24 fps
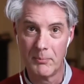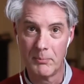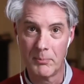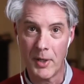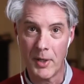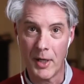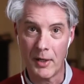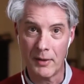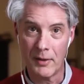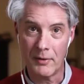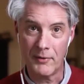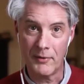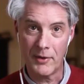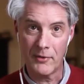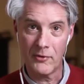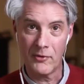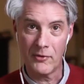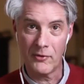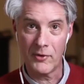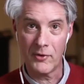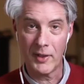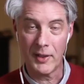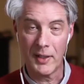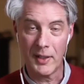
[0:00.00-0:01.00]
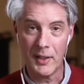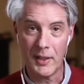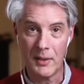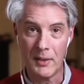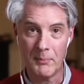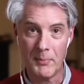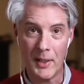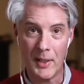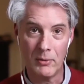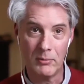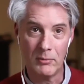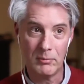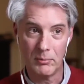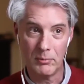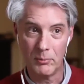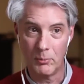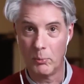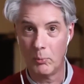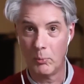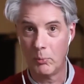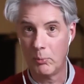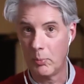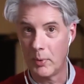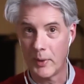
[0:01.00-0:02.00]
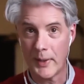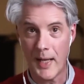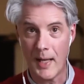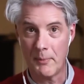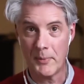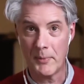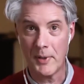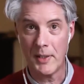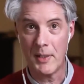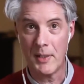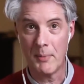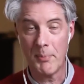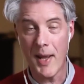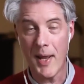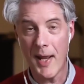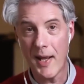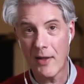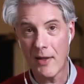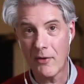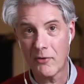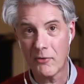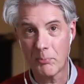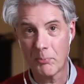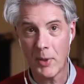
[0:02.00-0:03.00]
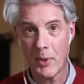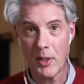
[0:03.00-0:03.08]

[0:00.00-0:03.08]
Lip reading: Part of us is thinking about what happened in the past,